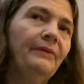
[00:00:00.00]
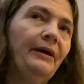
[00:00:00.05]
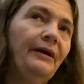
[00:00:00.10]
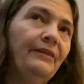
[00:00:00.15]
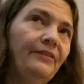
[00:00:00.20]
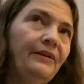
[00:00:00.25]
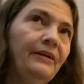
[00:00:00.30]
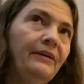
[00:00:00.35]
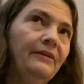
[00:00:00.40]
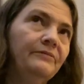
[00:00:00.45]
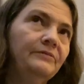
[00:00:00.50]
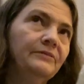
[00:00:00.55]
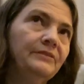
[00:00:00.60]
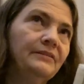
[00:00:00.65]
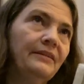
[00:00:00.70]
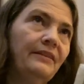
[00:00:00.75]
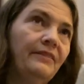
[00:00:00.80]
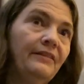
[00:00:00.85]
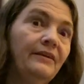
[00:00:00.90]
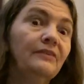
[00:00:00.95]
think it was
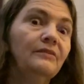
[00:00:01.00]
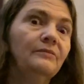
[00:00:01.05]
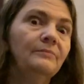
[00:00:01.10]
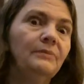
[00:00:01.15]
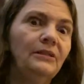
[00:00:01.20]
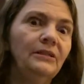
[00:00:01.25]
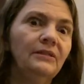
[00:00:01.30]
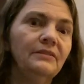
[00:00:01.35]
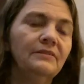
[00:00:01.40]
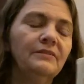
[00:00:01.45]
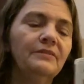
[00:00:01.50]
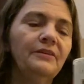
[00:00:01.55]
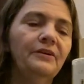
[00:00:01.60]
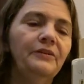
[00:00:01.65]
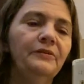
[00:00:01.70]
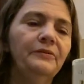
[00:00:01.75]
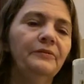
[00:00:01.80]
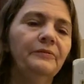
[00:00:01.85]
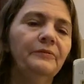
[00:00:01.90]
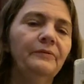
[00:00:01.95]
a TheraBox.
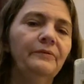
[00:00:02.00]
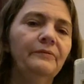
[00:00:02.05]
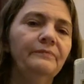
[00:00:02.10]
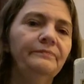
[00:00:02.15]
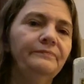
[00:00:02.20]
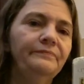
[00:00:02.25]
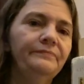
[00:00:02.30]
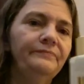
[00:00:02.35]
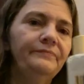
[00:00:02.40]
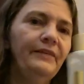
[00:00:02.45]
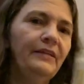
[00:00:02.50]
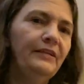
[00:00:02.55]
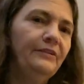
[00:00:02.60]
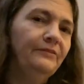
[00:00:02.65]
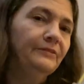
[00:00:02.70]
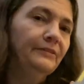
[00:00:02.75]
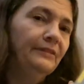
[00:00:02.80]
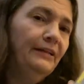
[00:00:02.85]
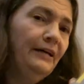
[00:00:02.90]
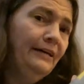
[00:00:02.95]
So they do
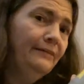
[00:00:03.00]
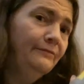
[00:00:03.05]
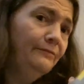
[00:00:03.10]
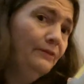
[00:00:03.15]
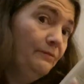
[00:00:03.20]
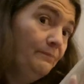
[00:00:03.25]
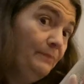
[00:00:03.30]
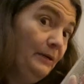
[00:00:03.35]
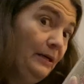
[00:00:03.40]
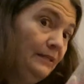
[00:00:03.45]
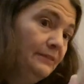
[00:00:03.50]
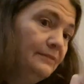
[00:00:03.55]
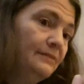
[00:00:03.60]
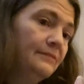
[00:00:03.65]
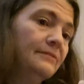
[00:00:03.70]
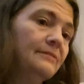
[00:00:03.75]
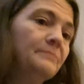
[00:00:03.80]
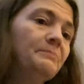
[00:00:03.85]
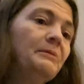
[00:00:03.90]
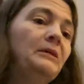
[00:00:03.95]
a lot with
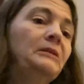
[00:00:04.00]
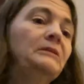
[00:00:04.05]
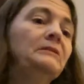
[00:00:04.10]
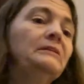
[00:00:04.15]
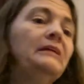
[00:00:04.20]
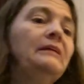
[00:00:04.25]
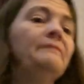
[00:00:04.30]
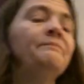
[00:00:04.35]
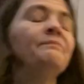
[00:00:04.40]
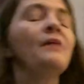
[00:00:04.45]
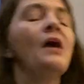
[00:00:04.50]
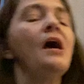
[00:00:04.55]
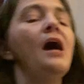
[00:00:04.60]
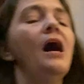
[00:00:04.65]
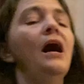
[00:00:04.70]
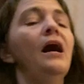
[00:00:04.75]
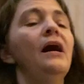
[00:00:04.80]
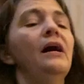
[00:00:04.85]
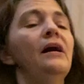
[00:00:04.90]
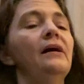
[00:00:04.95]
boxes, apparently.
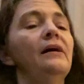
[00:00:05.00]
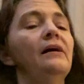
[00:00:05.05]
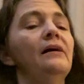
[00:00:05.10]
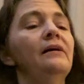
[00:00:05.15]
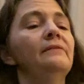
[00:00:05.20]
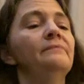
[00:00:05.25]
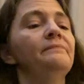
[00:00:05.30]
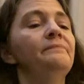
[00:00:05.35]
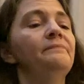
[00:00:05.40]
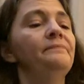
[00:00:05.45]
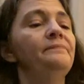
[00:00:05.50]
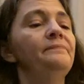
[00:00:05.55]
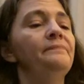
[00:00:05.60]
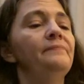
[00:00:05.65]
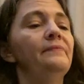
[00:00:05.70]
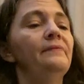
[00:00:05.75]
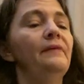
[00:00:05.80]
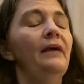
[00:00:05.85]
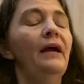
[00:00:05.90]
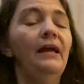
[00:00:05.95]
And
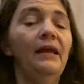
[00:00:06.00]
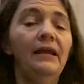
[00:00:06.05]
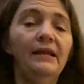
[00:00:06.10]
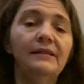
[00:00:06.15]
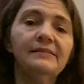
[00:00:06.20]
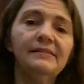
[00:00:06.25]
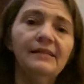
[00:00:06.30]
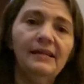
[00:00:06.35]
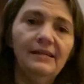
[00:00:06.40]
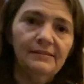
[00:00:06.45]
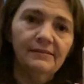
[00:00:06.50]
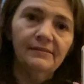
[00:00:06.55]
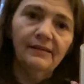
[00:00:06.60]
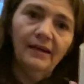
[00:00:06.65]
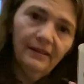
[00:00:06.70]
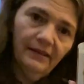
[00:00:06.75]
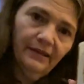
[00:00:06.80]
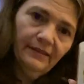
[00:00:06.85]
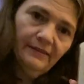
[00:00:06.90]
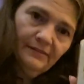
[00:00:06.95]
it's nice. I
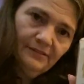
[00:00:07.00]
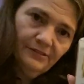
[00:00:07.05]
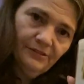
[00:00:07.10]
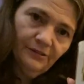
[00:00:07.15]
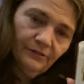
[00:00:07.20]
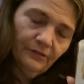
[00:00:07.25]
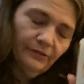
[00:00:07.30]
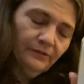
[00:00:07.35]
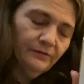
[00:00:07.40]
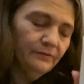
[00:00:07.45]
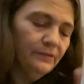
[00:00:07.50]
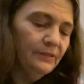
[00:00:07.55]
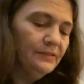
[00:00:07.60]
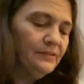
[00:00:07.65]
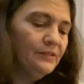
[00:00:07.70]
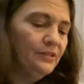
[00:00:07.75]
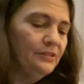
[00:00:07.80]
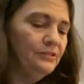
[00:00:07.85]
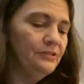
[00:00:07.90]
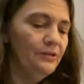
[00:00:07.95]
like this toner. It's
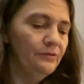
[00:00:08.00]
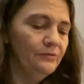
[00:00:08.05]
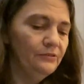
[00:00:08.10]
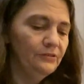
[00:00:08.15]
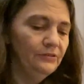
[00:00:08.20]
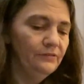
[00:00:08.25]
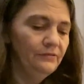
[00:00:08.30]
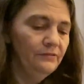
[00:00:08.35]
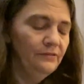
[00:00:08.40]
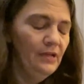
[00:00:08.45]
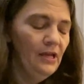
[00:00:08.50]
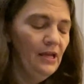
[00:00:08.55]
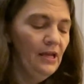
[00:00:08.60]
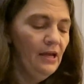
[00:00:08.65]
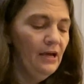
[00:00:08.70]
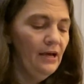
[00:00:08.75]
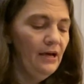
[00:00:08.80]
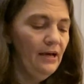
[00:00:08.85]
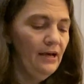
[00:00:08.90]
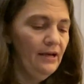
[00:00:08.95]
good toner.
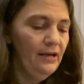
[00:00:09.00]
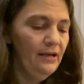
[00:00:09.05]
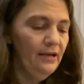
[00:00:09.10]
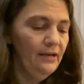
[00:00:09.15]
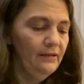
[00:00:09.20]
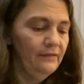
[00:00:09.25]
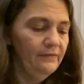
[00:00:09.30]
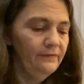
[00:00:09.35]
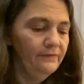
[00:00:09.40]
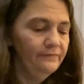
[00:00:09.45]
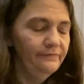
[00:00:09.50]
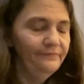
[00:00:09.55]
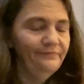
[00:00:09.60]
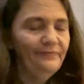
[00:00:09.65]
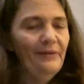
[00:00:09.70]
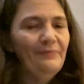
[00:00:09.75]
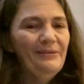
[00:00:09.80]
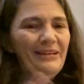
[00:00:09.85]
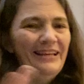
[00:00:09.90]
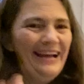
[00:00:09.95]
I'm
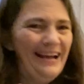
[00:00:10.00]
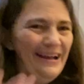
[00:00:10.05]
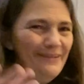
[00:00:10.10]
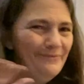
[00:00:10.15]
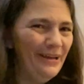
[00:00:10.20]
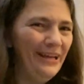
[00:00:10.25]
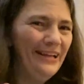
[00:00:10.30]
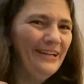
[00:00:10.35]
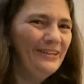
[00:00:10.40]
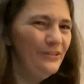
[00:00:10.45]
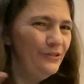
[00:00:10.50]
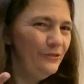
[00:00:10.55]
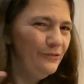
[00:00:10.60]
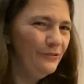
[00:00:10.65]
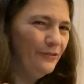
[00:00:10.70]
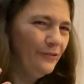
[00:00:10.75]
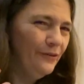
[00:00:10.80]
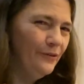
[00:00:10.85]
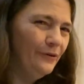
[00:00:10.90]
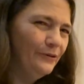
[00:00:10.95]
kind of new to
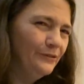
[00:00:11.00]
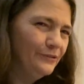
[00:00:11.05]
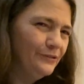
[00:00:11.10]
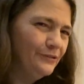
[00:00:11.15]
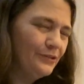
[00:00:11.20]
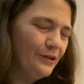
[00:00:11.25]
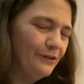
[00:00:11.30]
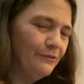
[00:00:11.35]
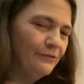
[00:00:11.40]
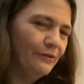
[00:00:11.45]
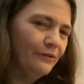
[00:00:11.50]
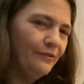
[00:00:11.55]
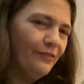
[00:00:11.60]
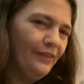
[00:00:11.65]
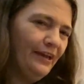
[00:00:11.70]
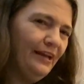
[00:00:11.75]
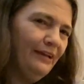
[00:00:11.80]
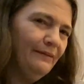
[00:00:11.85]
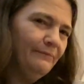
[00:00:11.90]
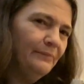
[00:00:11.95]
the whole toner
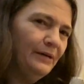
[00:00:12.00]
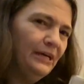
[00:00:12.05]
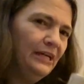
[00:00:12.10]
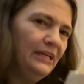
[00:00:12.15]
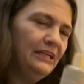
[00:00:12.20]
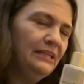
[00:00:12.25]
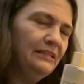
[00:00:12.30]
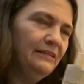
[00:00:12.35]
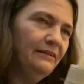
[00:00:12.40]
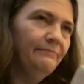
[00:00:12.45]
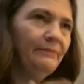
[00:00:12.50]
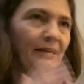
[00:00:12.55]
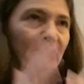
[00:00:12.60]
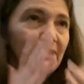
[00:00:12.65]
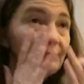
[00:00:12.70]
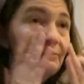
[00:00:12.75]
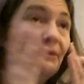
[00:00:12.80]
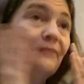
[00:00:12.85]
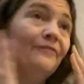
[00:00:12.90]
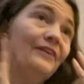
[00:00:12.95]
thing, but it
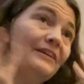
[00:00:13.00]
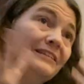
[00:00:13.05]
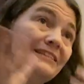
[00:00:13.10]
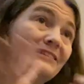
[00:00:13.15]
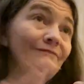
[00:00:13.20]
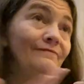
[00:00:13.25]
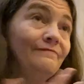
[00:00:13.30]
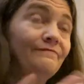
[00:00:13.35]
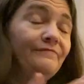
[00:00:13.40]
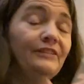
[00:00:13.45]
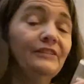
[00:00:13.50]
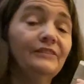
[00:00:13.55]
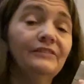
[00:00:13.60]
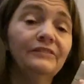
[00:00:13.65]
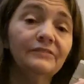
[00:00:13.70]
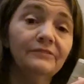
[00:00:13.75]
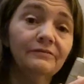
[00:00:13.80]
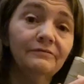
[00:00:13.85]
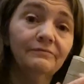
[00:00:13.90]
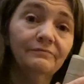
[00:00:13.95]
makes my face feel